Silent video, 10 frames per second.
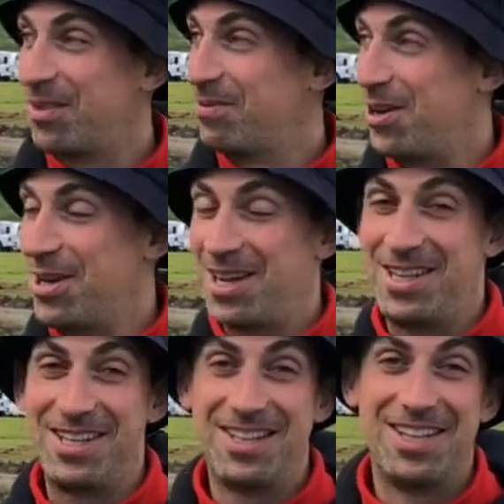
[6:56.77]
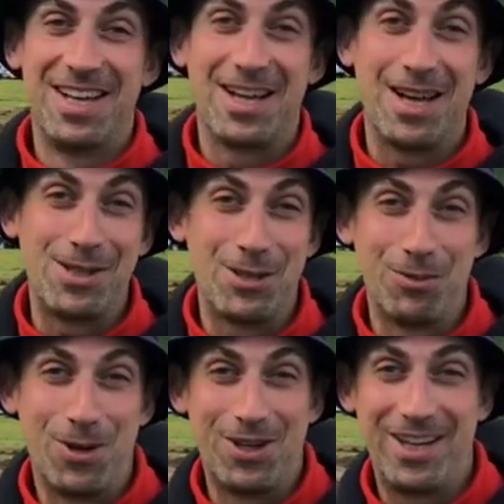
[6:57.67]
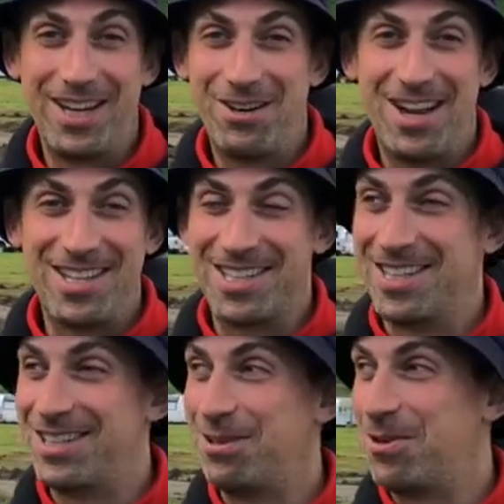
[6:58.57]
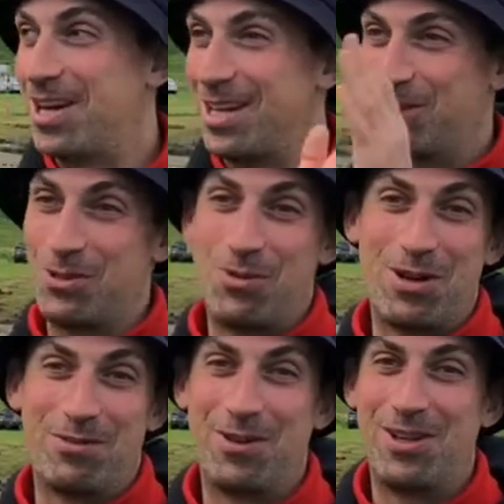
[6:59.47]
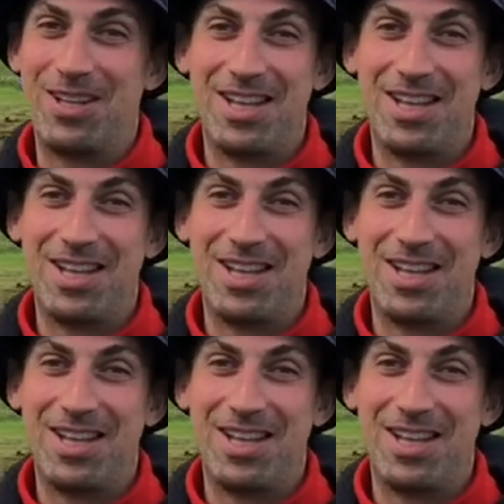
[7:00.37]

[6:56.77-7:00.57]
very clean glacial water here in Iceland, right next to a waterfall.